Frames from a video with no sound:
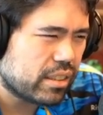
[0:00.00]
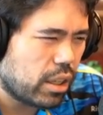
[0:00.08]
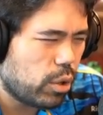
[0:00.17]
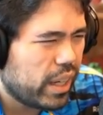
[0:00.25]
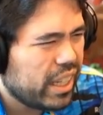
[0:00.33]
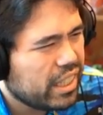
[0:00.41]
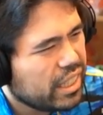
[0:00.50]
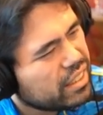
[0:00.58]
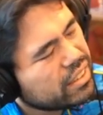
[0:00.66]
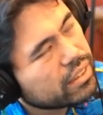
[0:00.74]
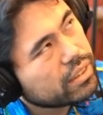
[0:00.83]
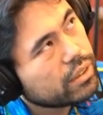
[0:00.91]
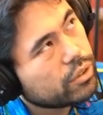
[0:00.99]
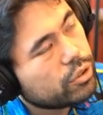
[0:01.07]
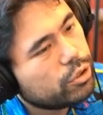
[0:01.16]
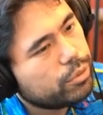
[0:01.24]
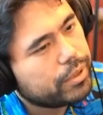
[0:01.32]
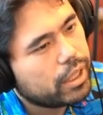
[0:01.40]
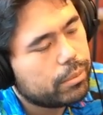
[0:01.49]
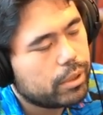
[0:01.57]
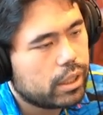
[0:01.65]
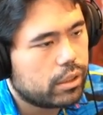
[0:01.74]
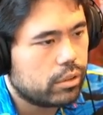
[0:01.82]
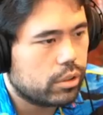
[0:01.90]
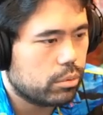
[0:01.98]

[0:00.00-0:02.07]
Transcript: oh I had e6 there too maybe I don't know